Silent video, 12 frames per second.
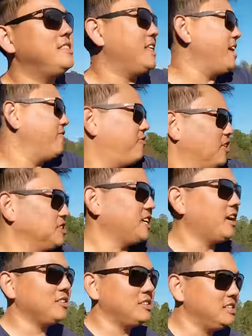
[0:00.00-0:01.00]
they flush
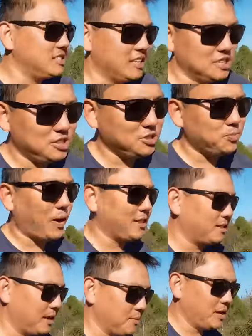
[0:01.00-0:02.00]
out these issues by
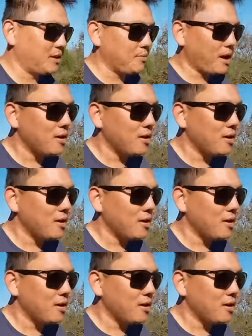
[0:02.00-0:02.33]
the time they come